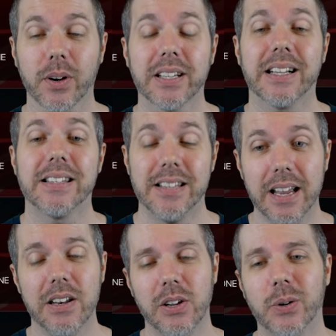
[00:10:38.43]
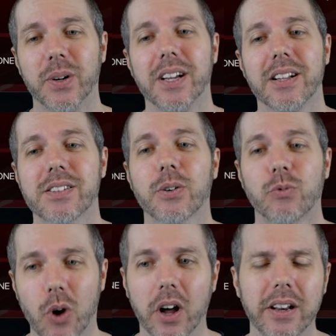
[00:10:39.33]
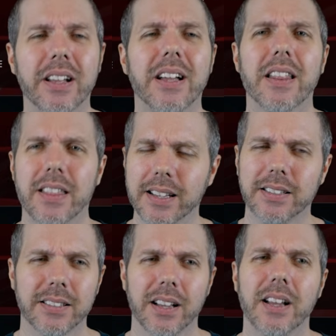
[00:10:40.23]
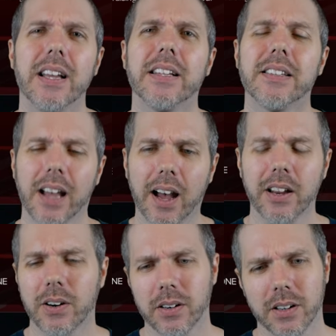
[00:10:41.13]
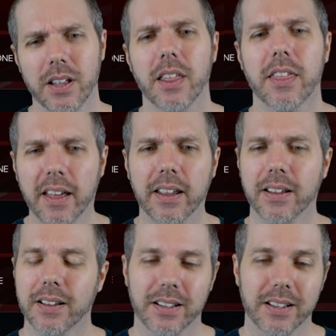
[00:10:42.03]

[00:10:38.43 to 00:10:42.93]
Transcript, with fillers: going to continue to run this entire thing,